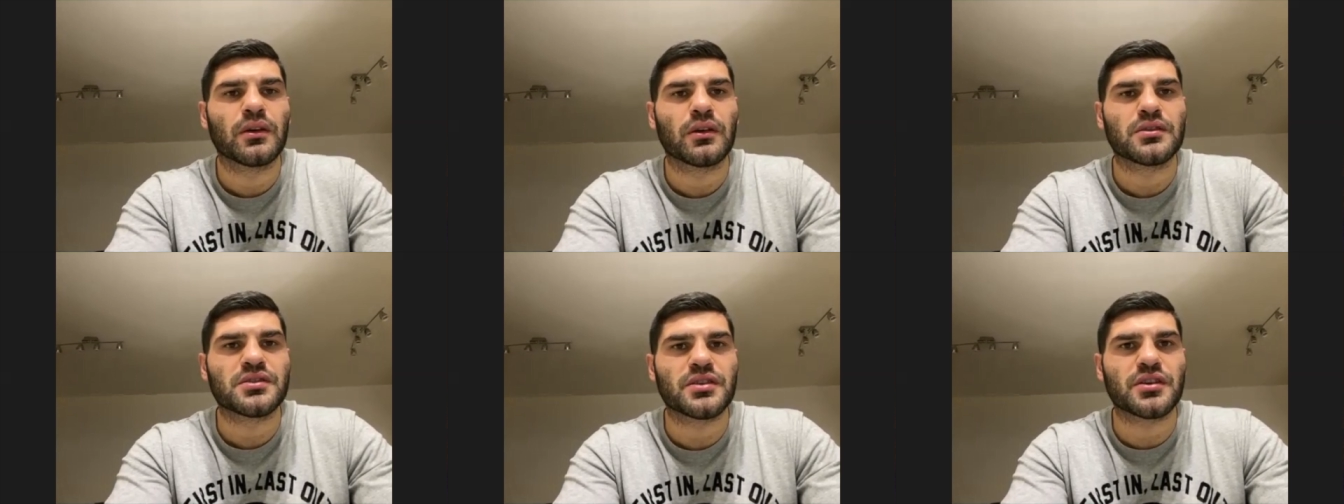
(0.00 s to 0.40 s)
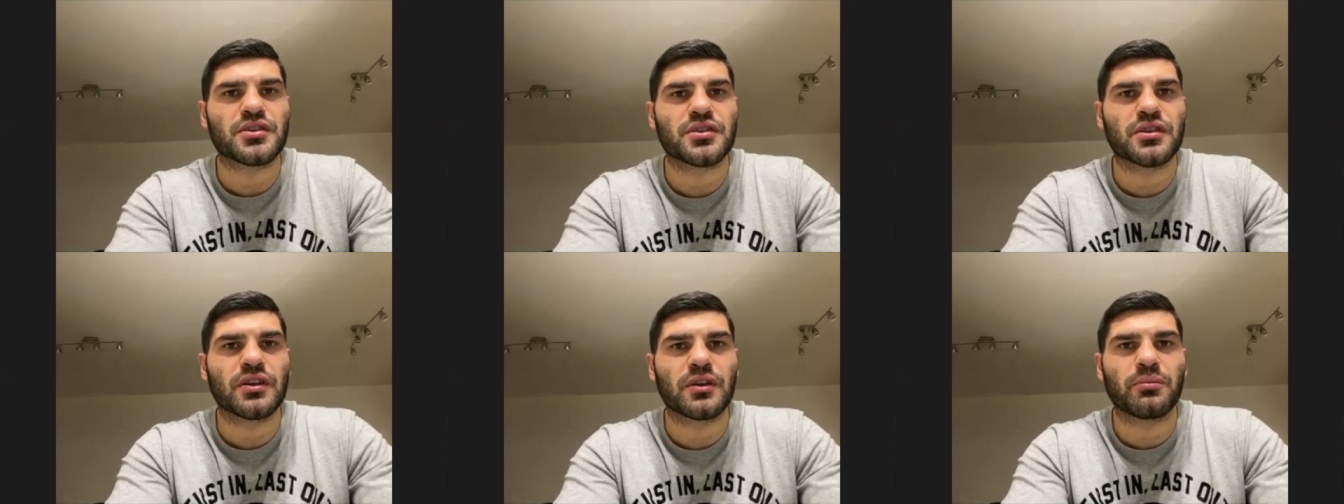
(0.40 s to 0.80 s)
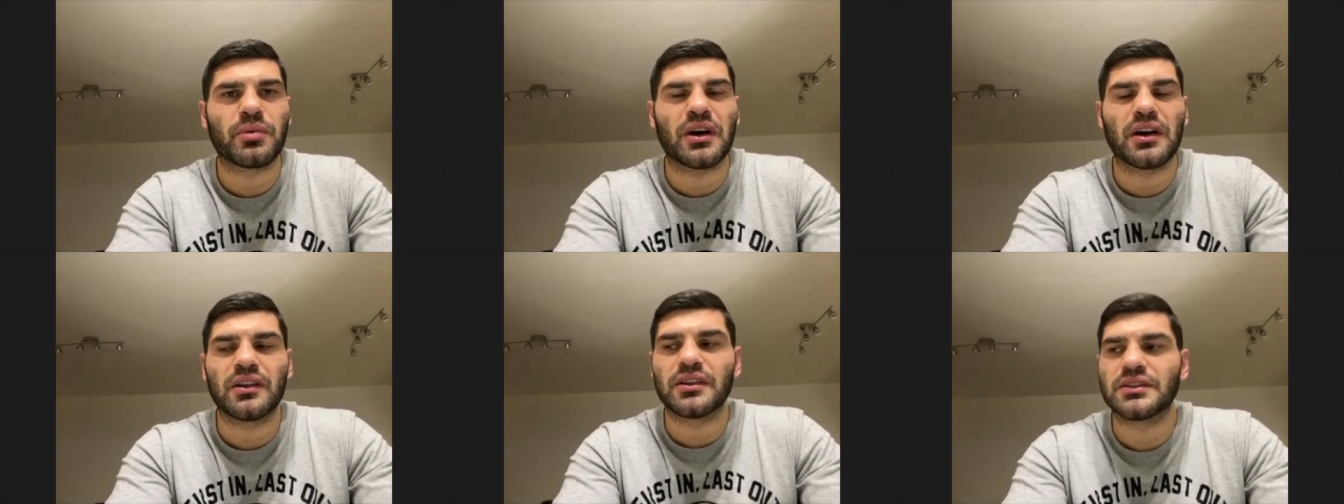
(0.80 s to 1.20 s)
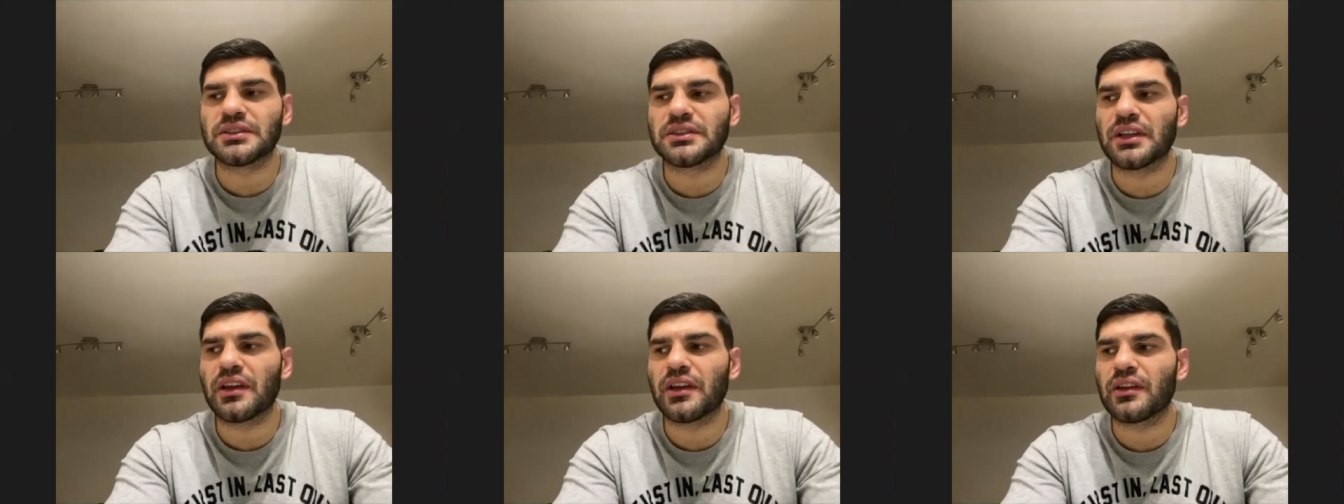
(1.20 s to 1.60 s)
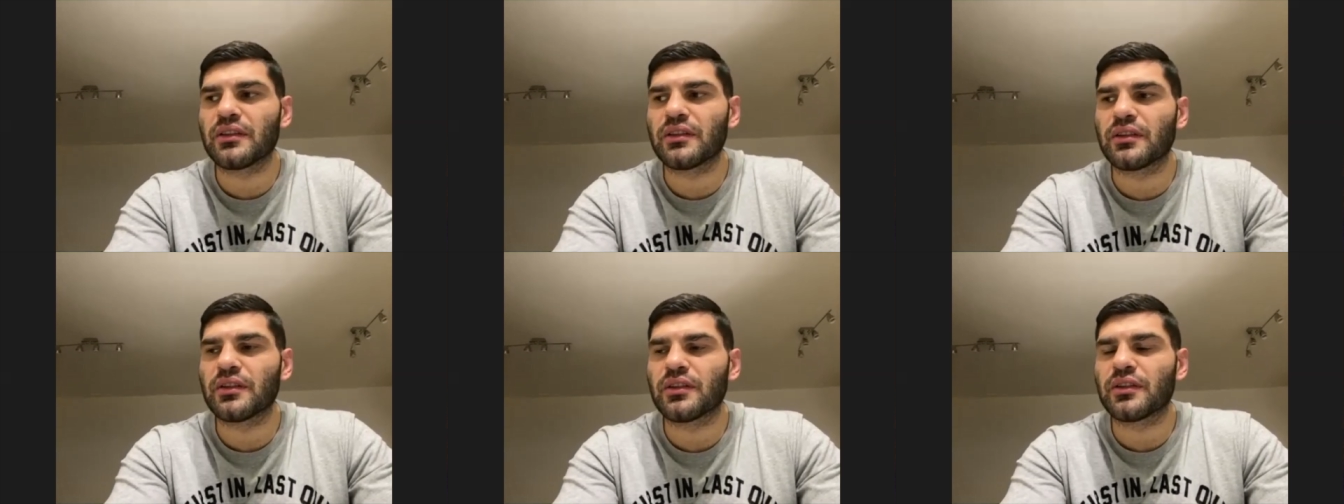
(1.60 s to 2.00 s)
sanctioning bodies,
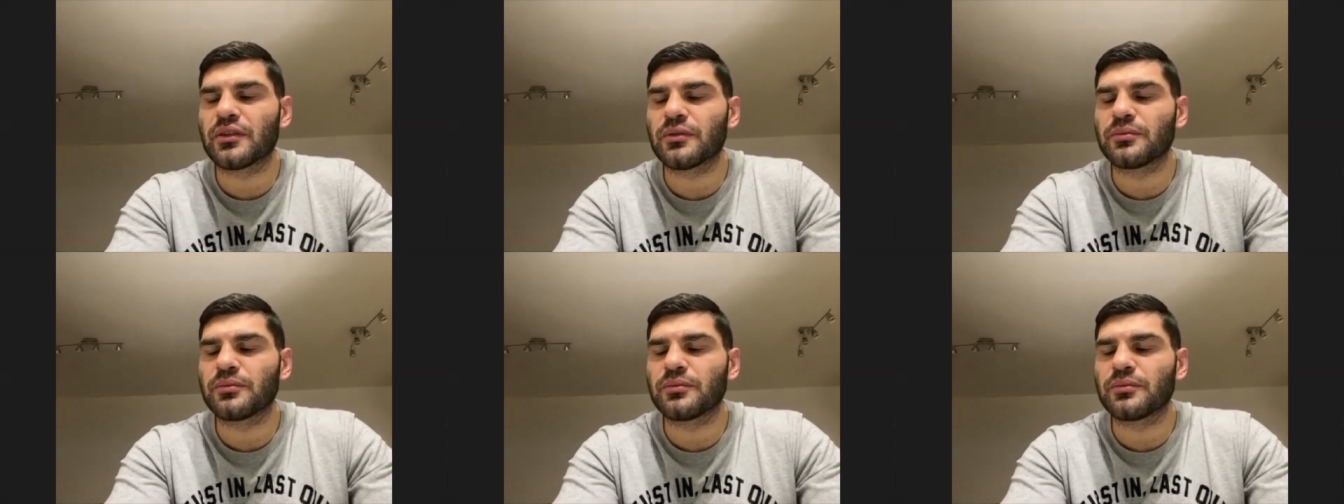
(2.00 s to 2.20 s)
and uh,